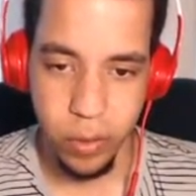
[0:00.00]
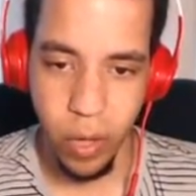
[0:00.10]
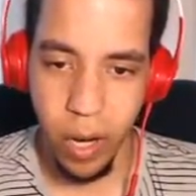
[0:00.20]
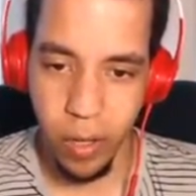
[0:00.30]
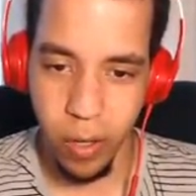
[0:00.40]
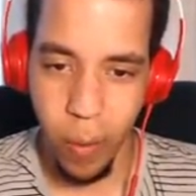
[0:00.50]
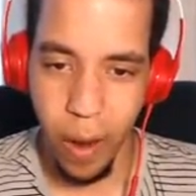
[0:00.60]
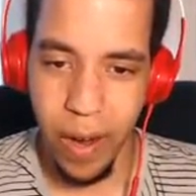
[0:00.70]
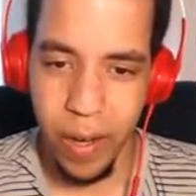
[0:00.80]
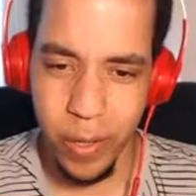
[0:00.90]
Struggle?
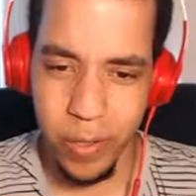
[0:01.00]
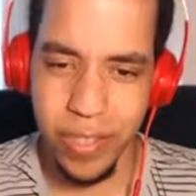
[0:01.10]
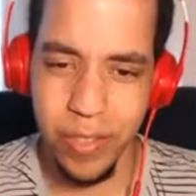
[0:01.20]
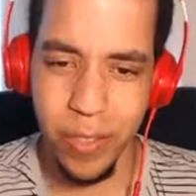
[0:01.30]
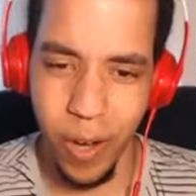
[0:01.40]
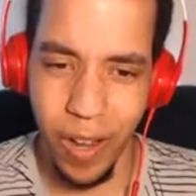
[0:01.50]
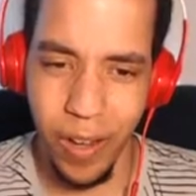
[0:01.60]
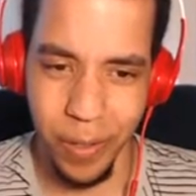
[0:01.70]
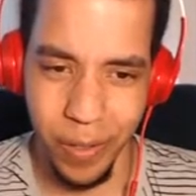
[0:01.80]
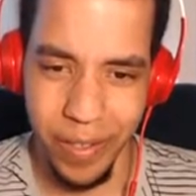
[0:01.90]
Why are you using
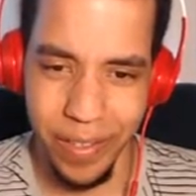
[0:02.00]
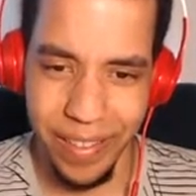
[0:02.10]
struggle?